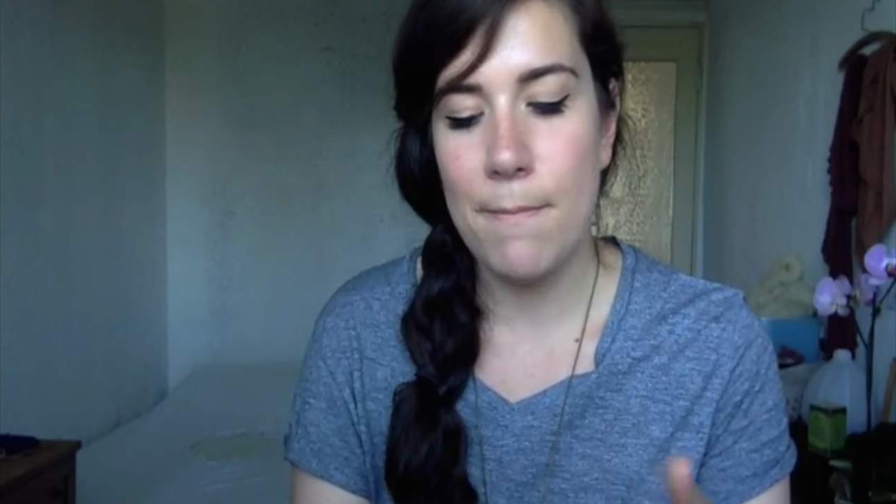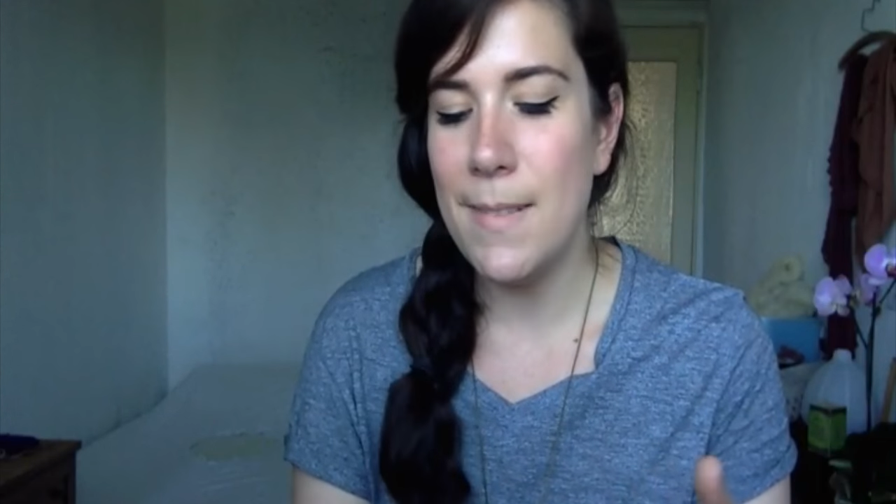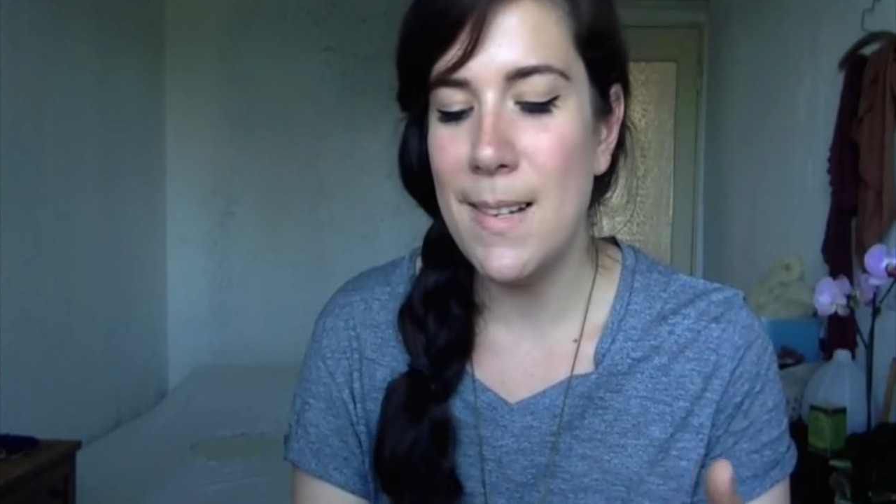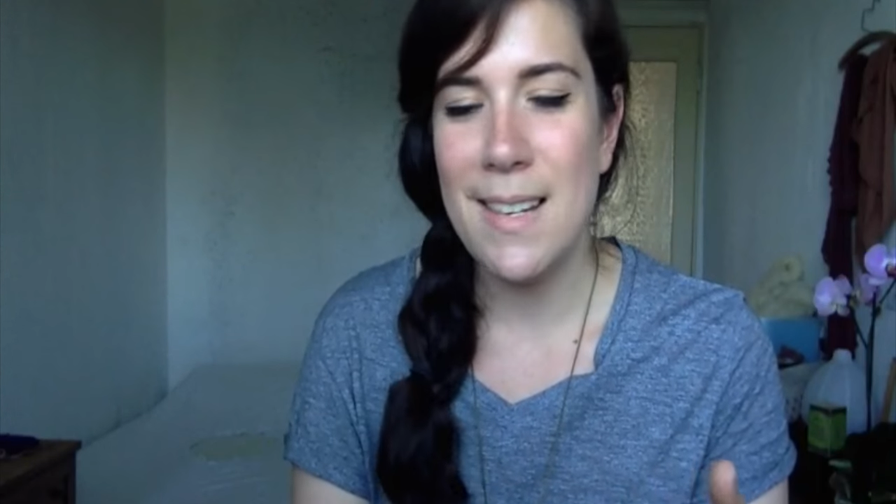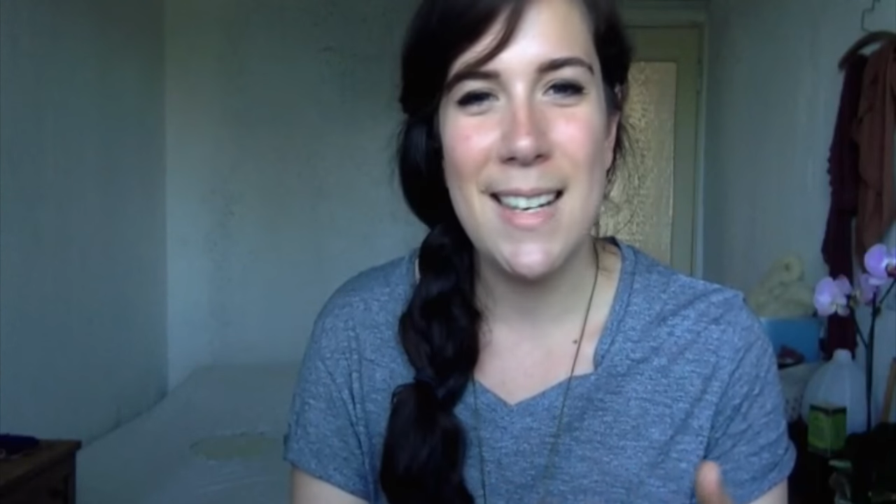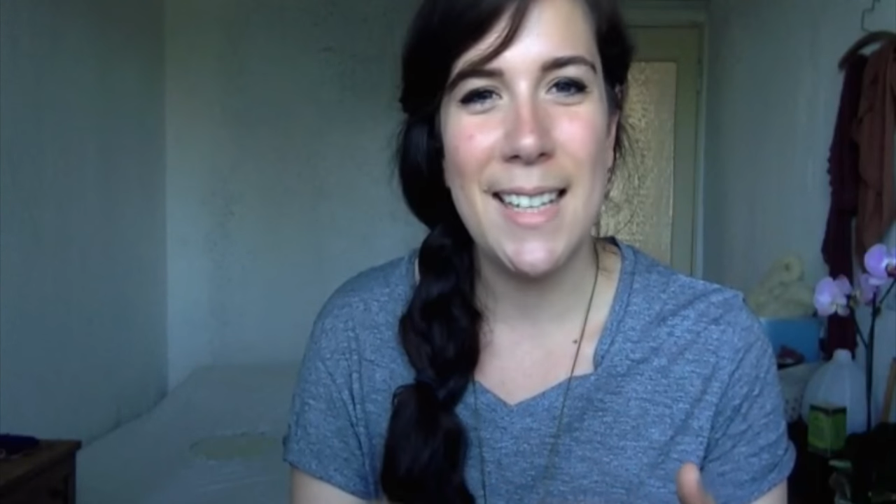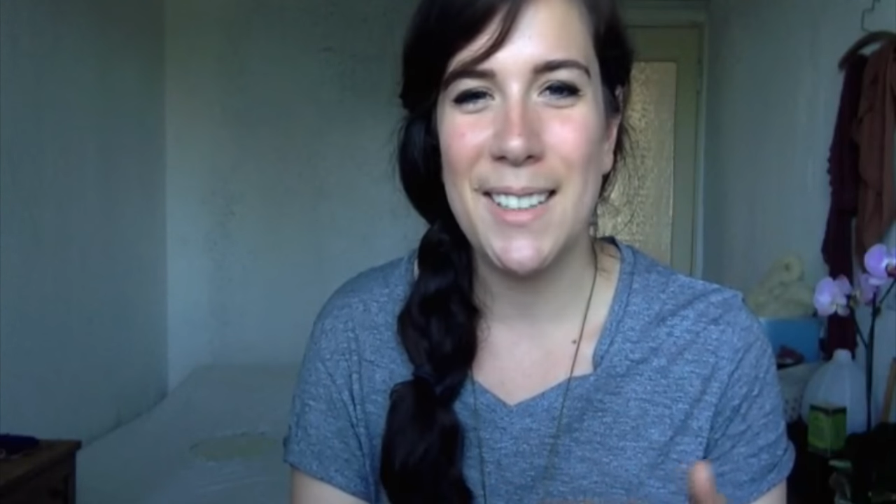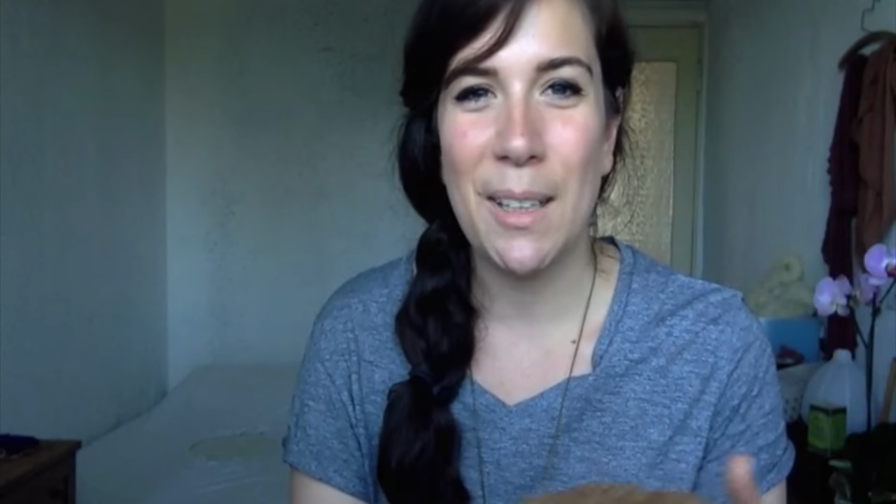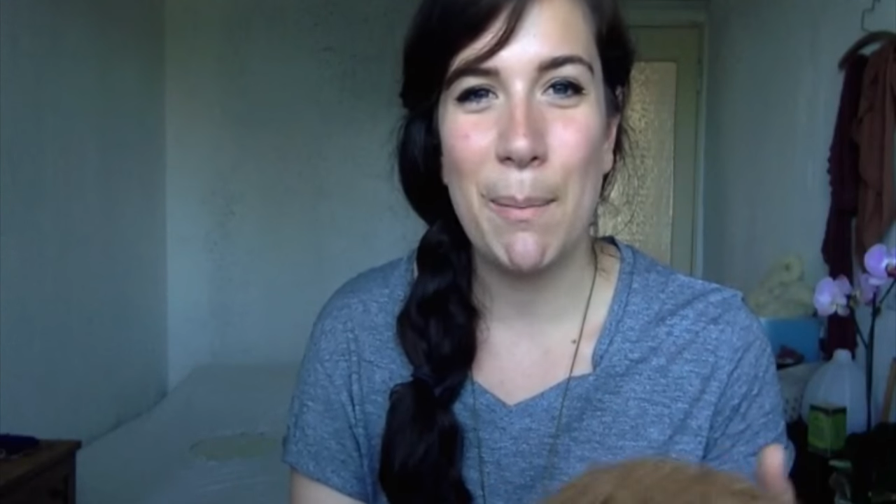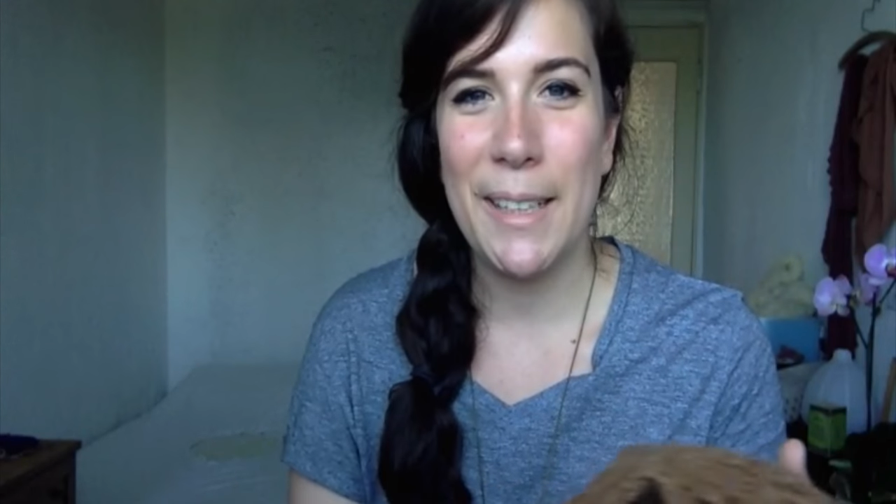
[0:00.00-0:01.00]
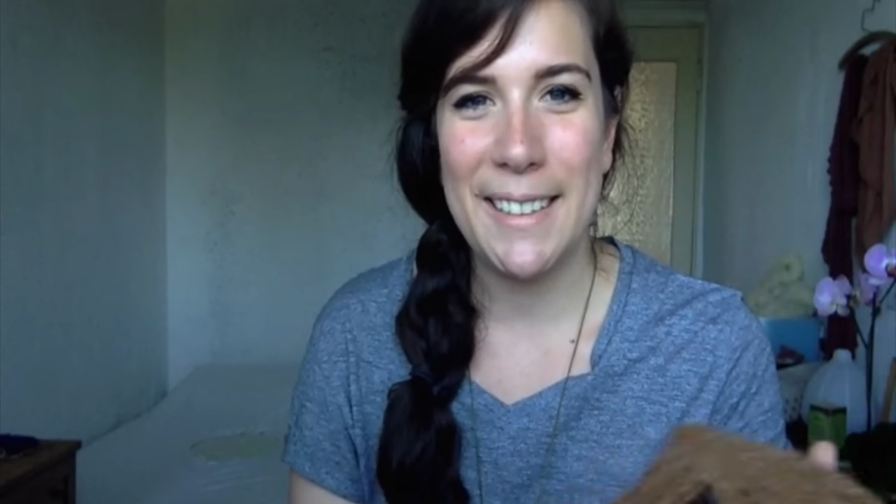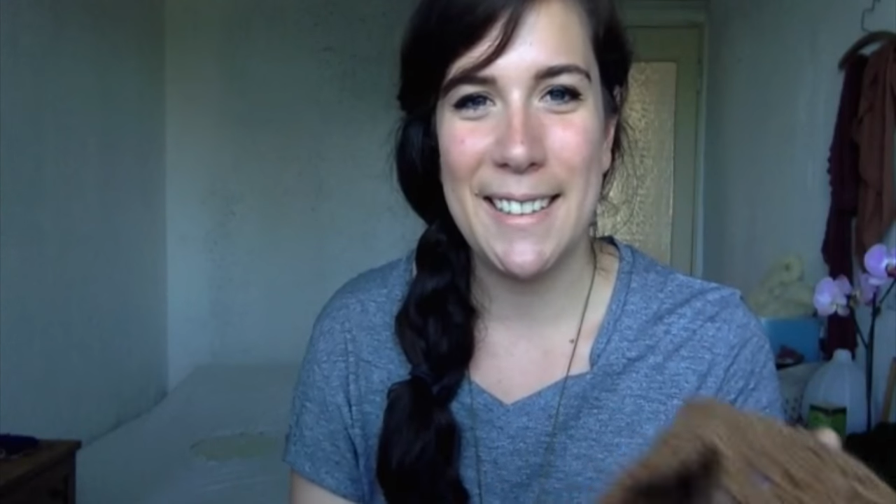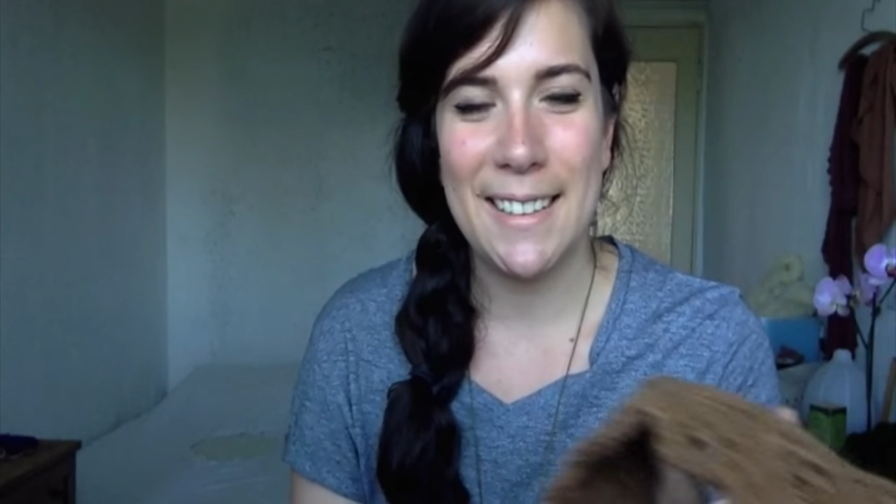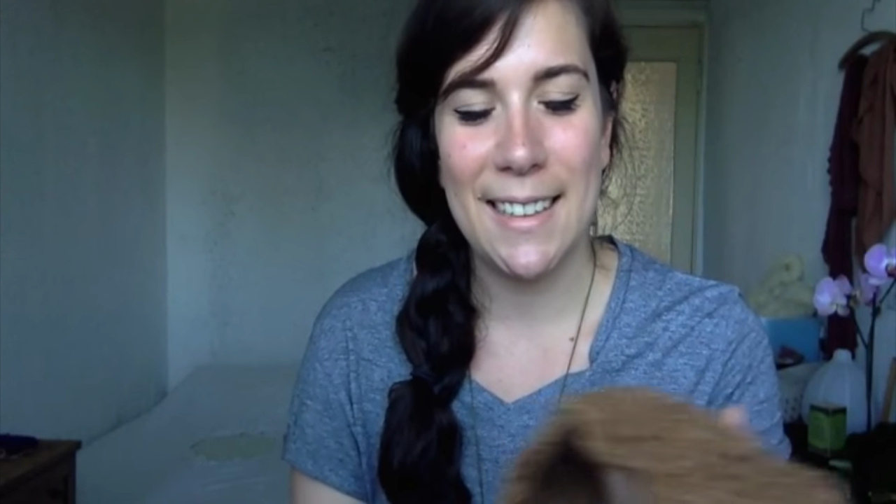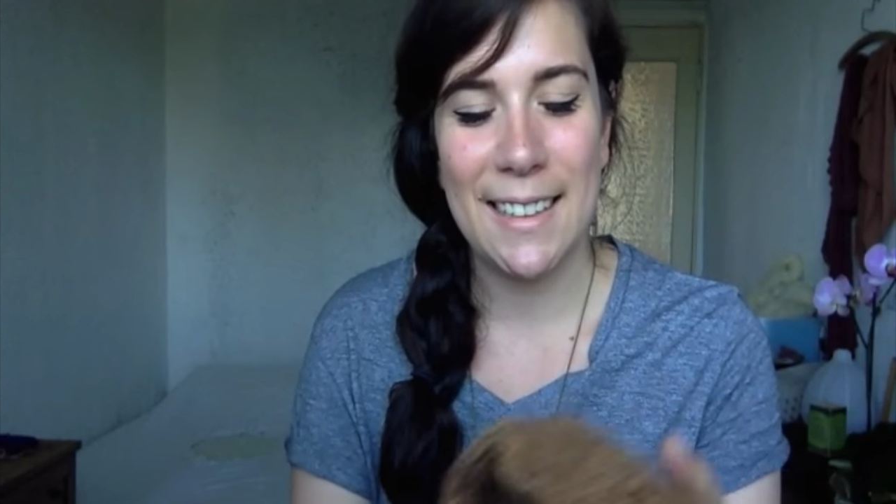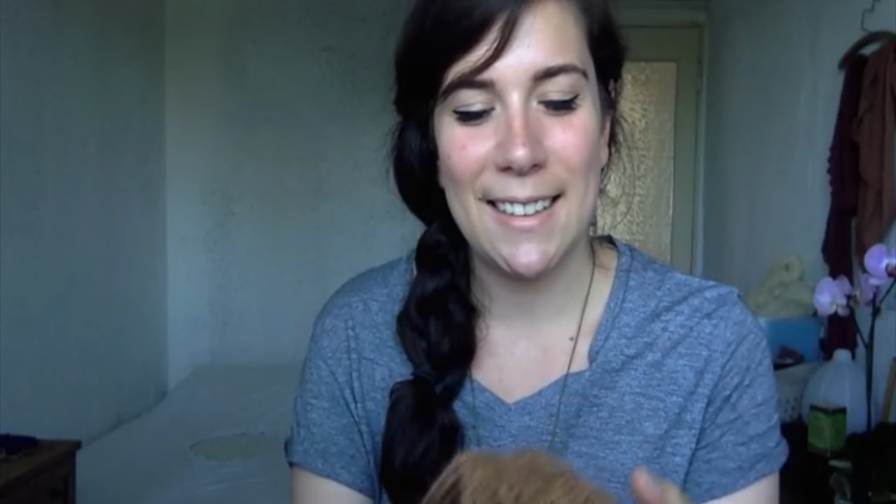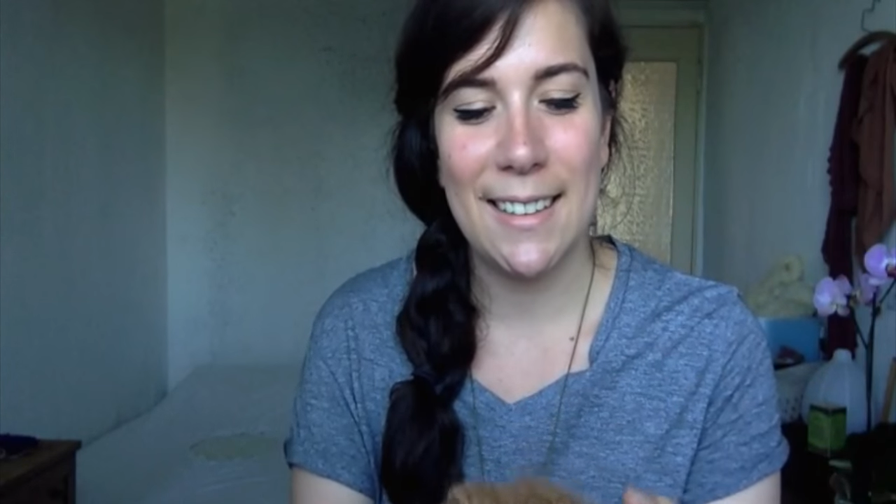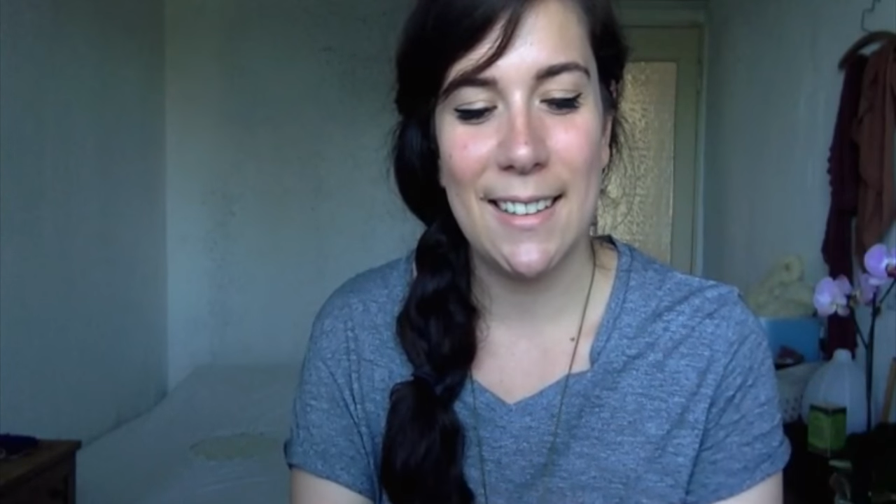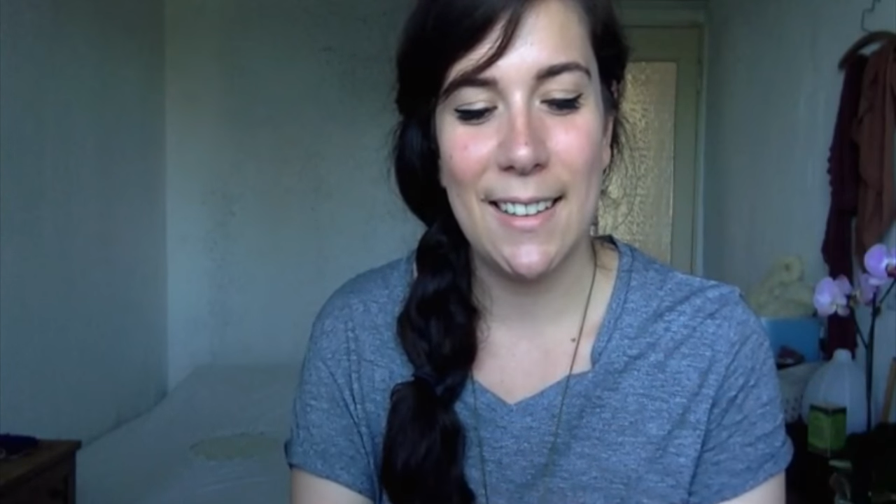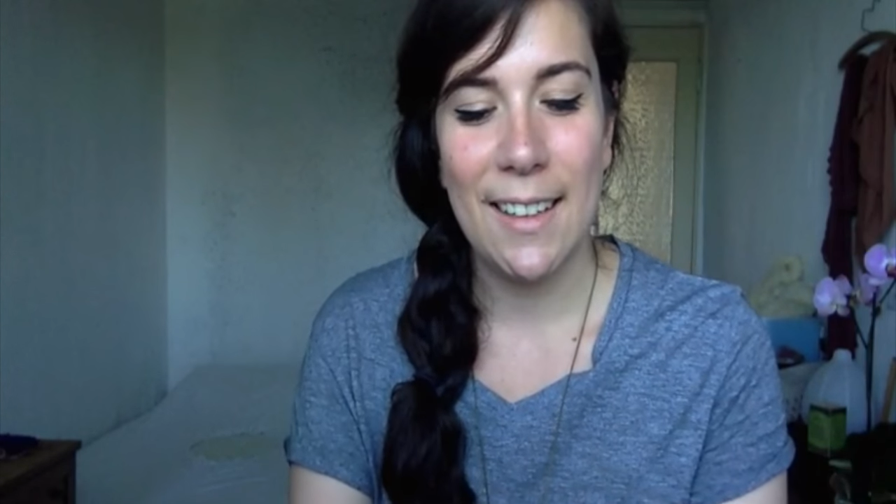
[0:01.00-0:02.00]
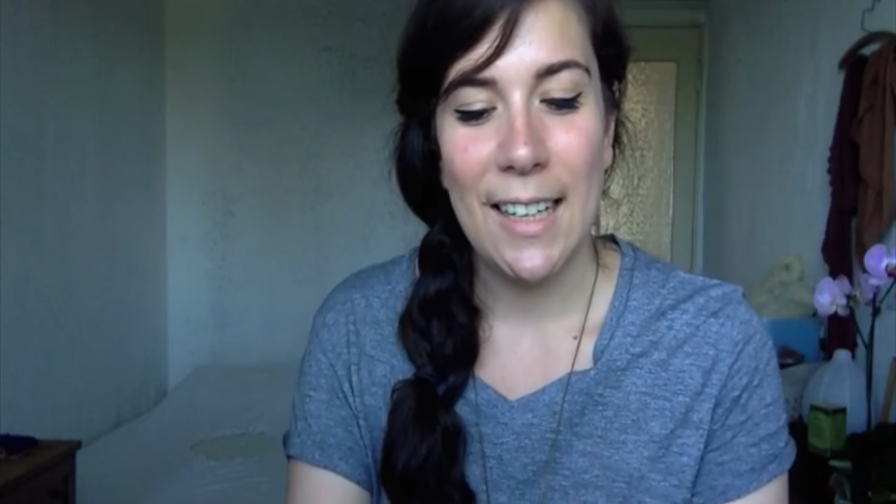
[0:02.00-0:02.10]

little bit on